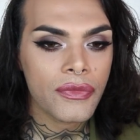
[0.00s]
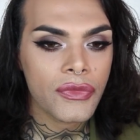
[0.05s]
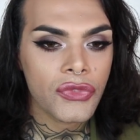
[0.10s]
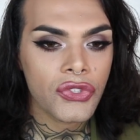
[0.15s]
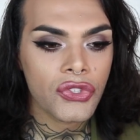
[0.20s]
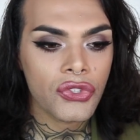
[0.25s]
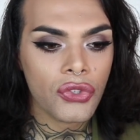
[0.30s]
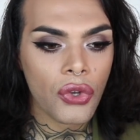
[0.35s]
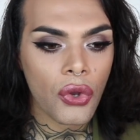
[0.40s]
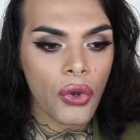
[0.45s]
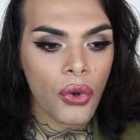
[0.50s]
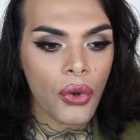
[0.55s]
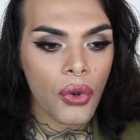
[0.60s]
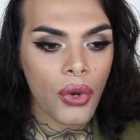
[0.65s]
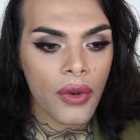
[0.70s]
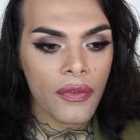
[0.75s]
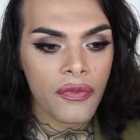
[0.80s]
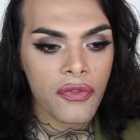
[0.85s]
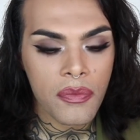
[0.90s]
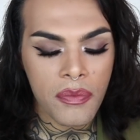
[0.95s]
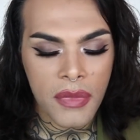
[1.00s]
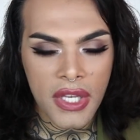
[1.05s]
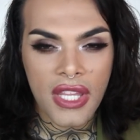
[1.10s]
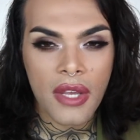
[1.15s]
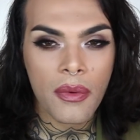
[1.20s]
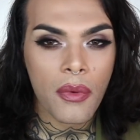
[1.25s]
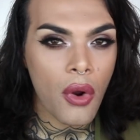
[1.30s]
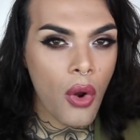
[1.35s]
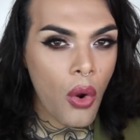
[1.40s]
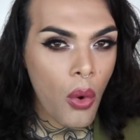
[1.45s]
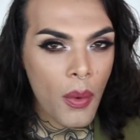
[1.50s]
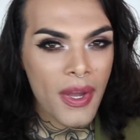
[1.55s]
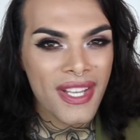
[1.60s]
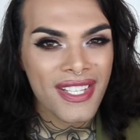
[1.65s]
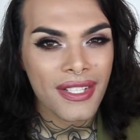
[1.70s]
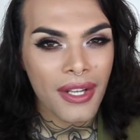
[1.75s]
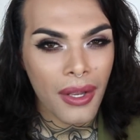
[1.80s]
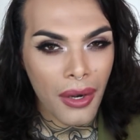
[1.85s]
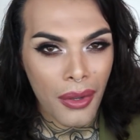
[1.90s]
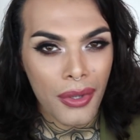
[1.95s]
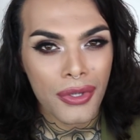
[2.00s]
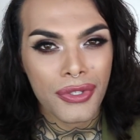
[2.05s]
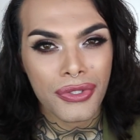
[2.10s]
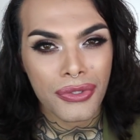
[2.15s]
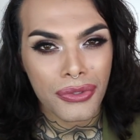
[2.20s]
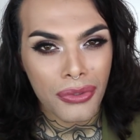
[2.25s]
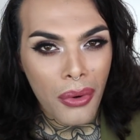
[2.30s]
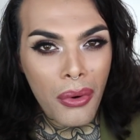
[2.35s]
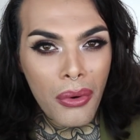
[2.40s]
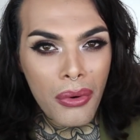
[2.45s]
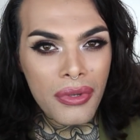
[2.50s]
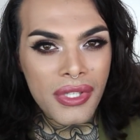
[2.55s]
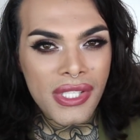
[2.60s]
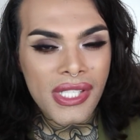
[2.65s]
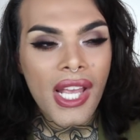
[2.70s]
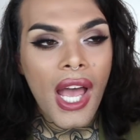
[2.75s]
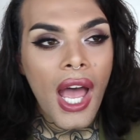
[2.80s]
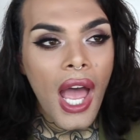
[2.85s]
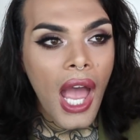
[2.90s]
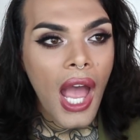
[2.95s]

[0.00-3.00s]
So for me, they were always closed doors.